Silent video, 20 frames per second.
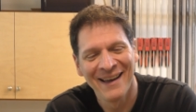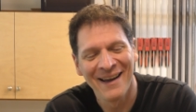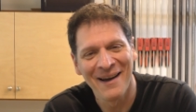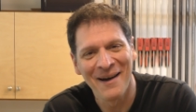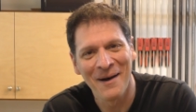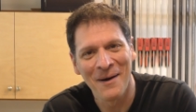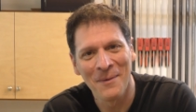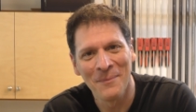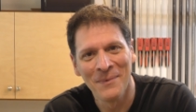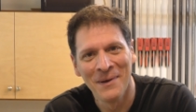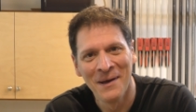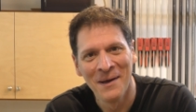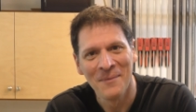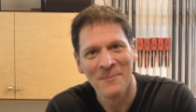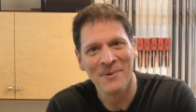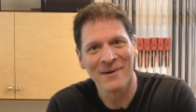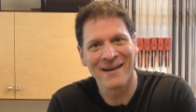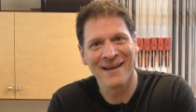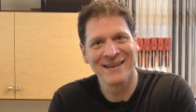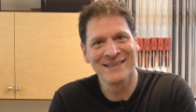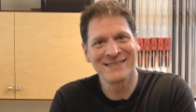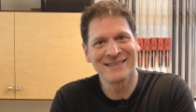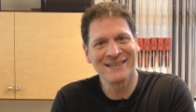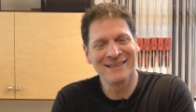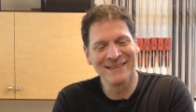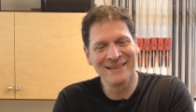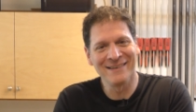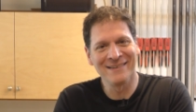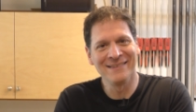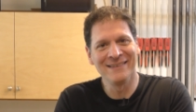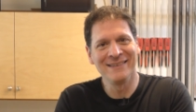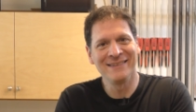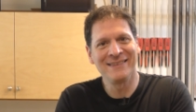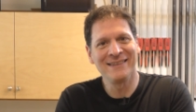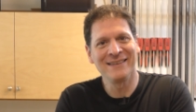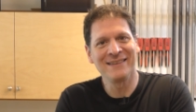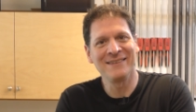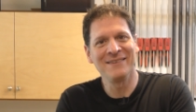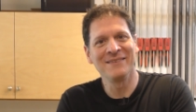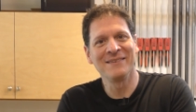Um, but I clearly
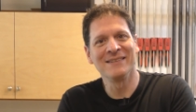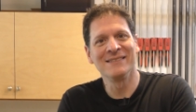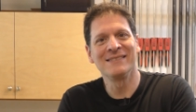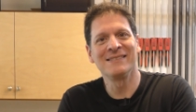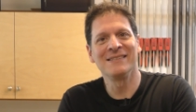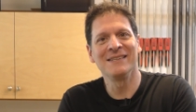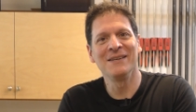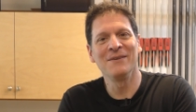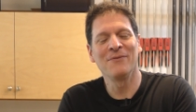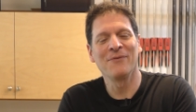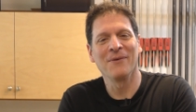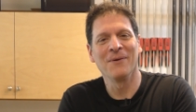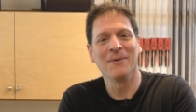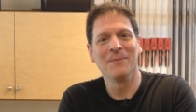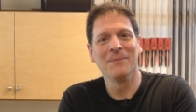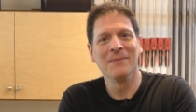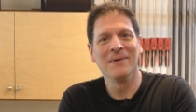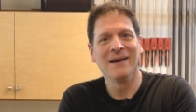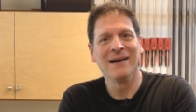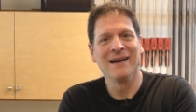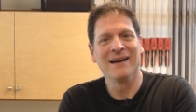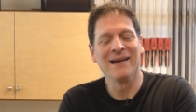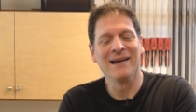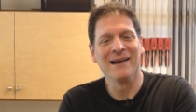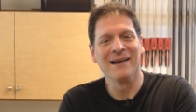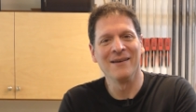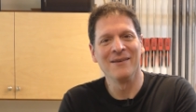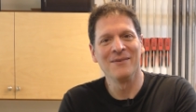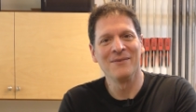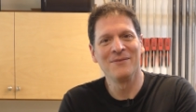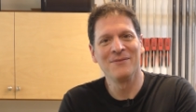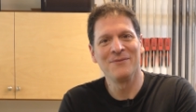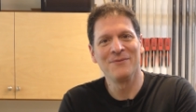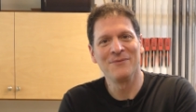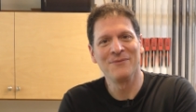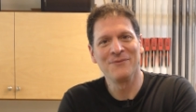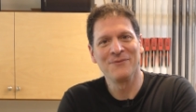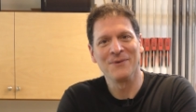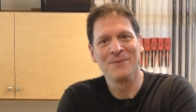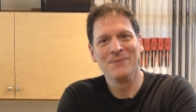think you can see from uh,
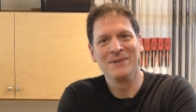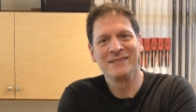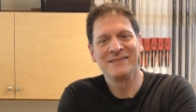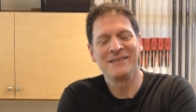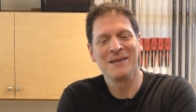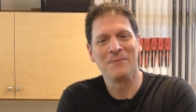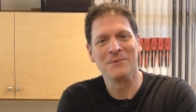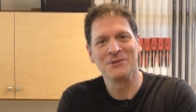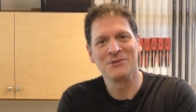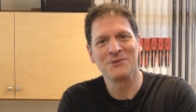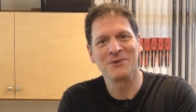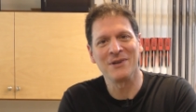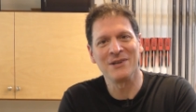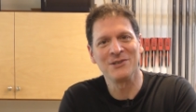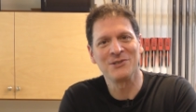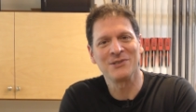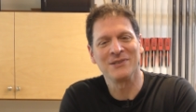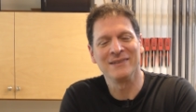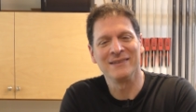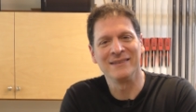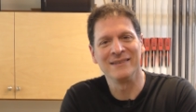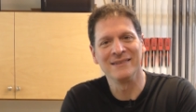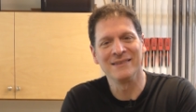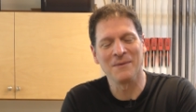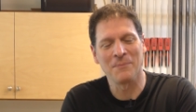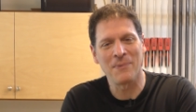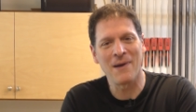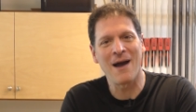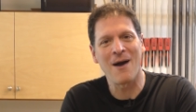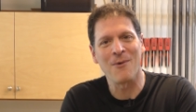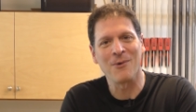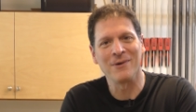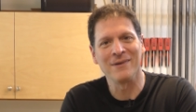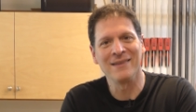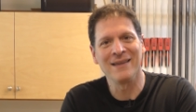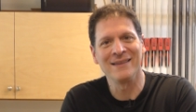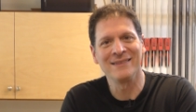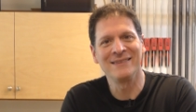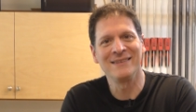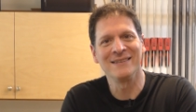from this demonstration the power
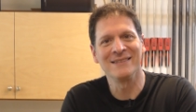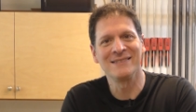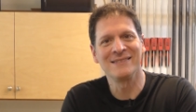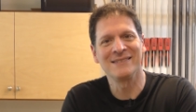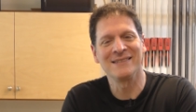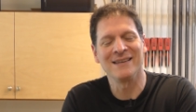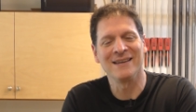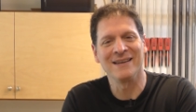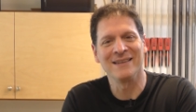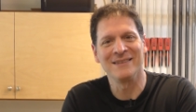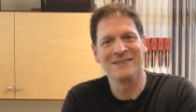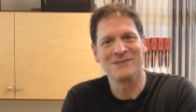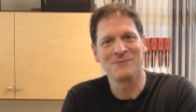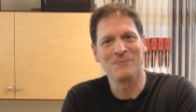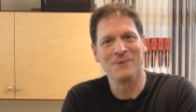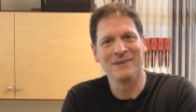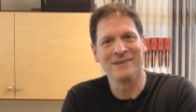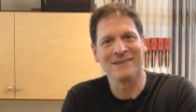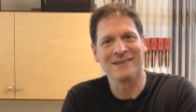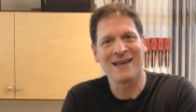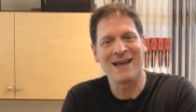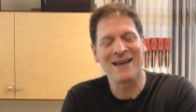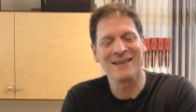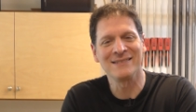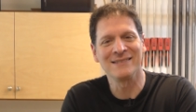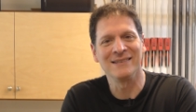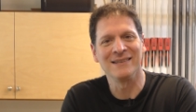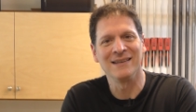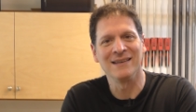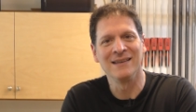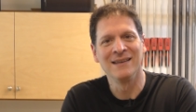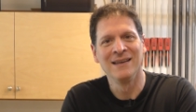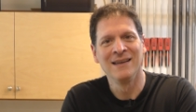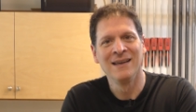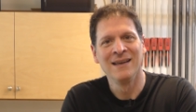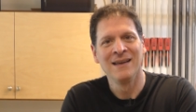that this uh, this spindle has in it.